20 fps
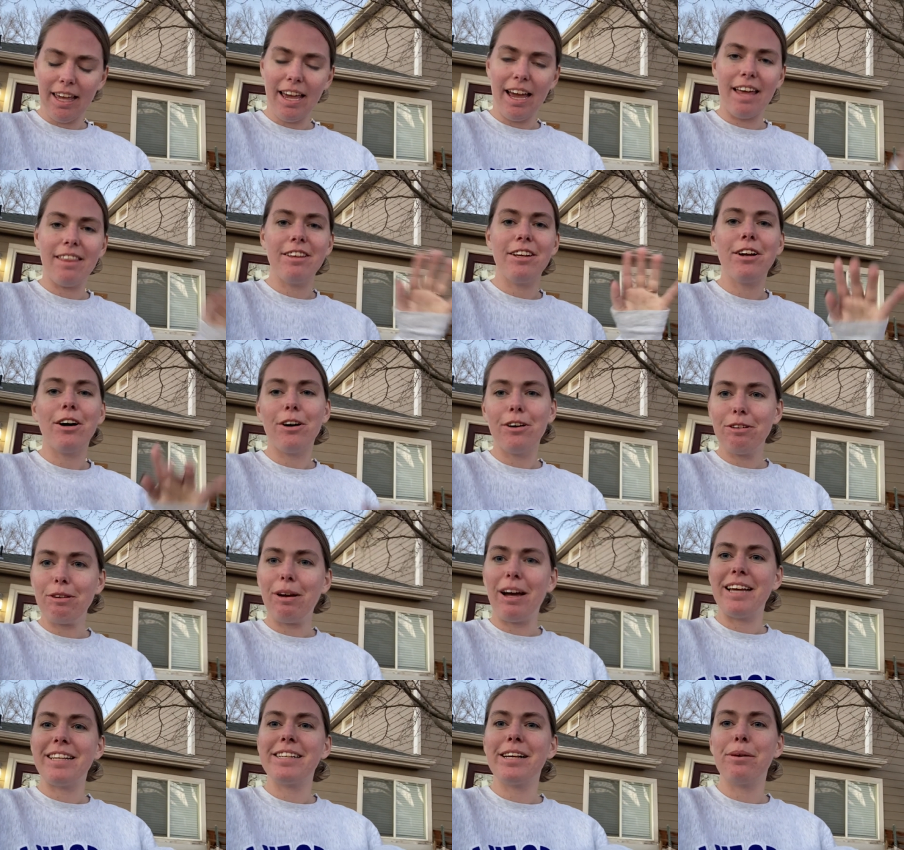and then also
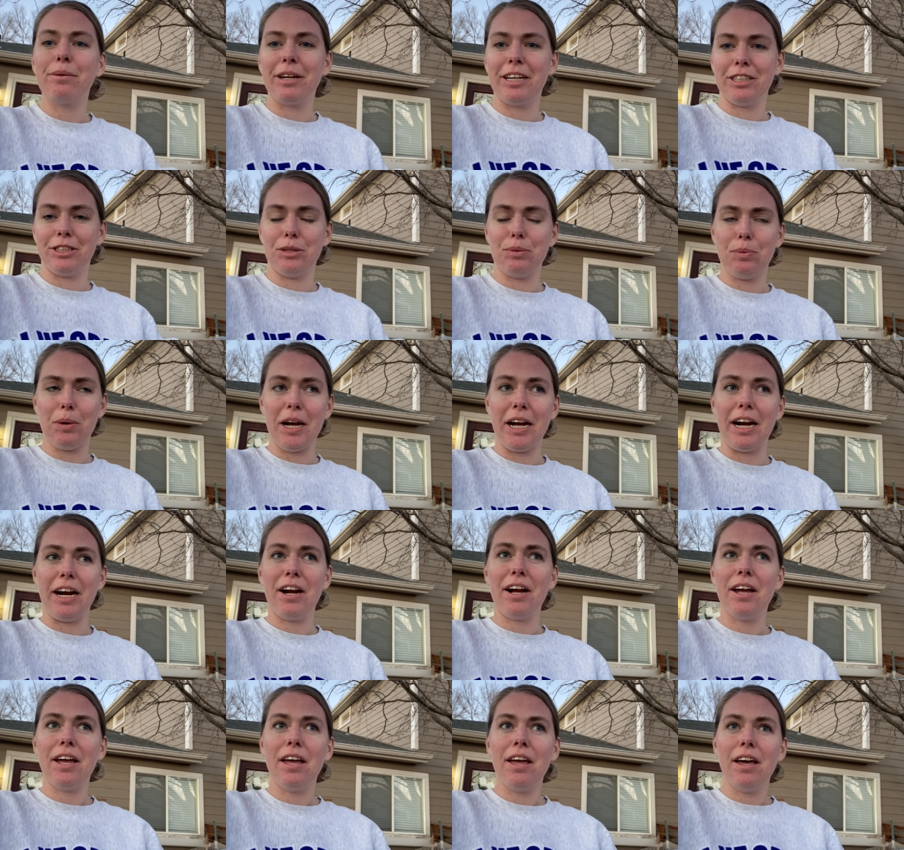asking what I should
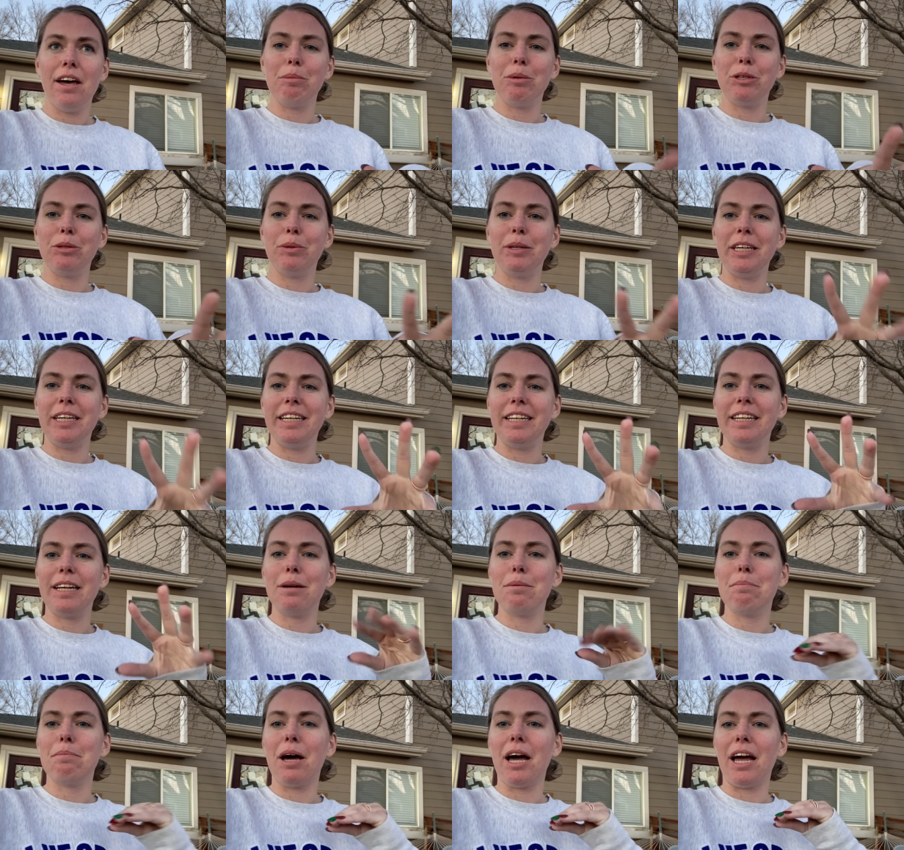wear between
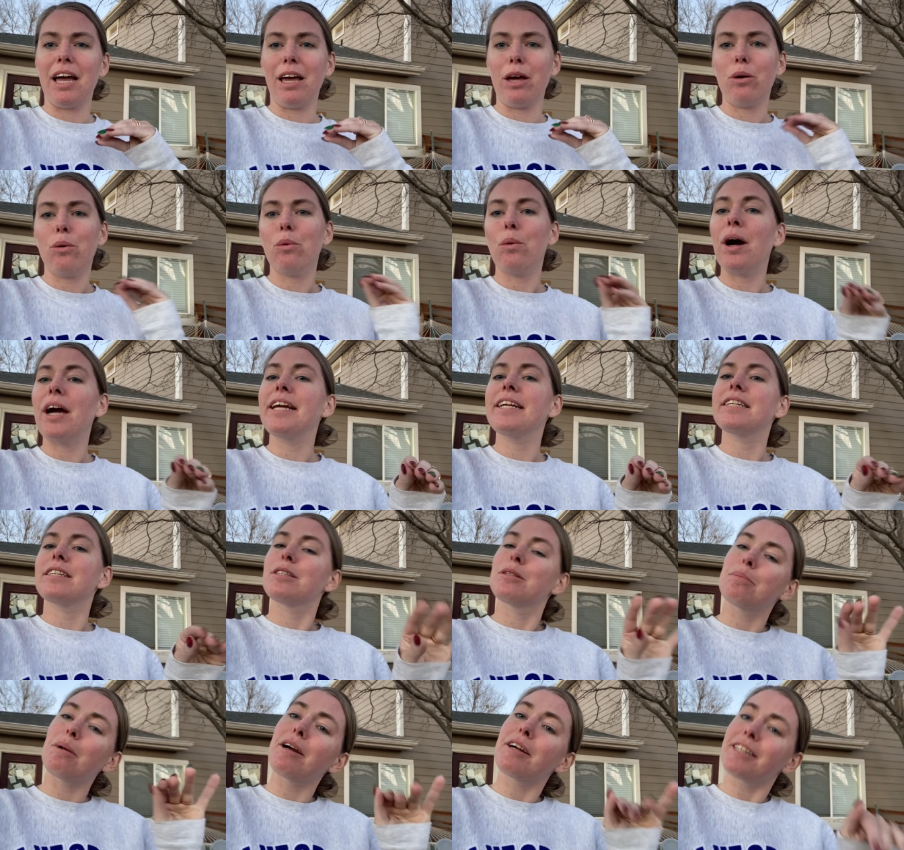my white
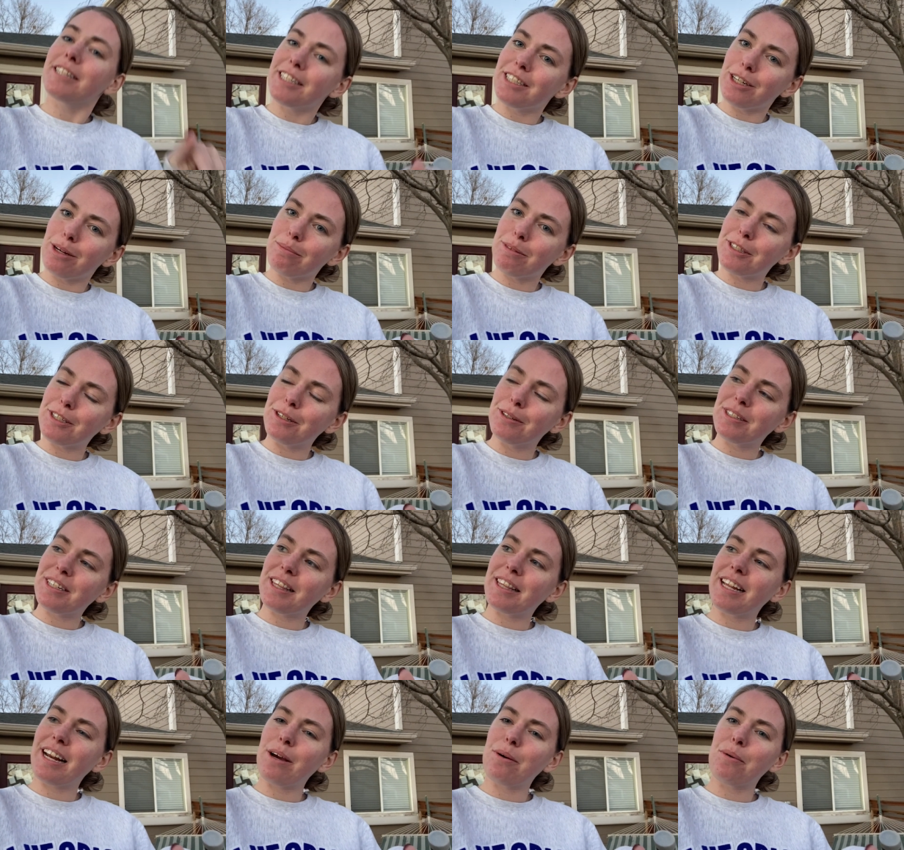sparkly jumpsuit
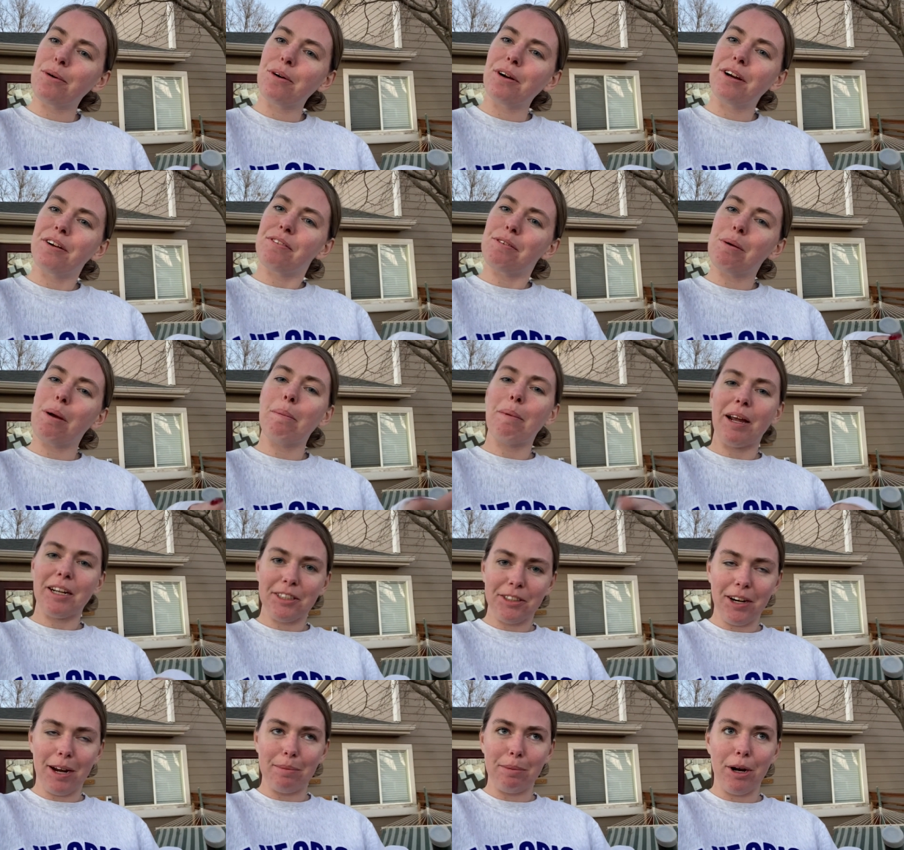that I wore for my
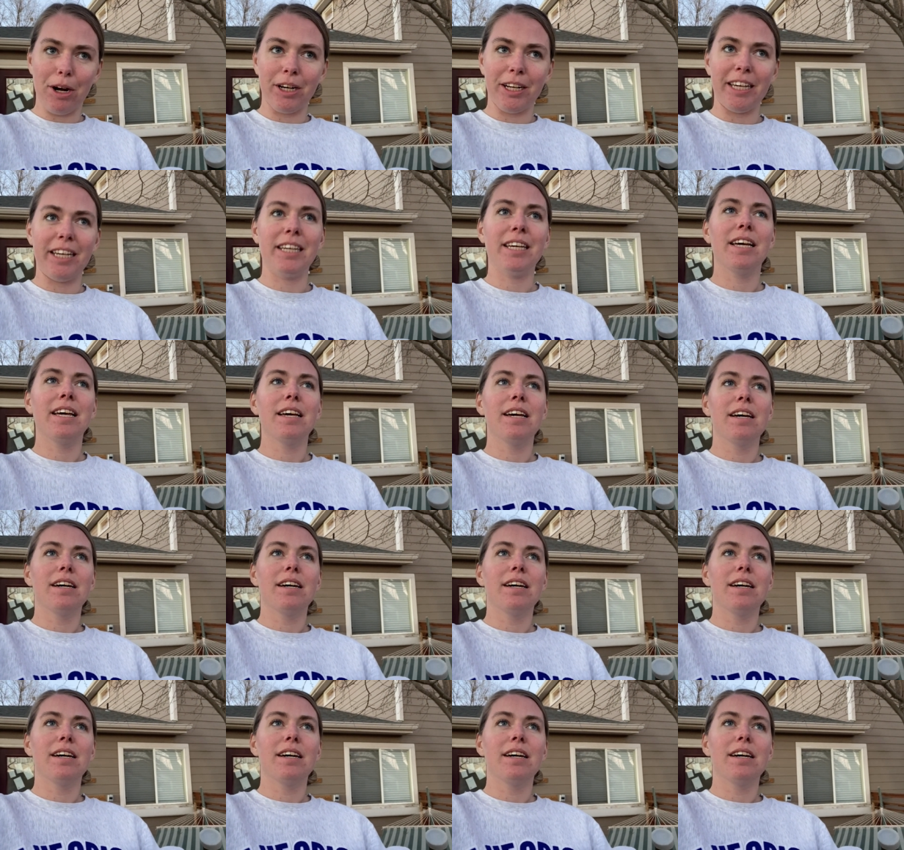bachelorette party.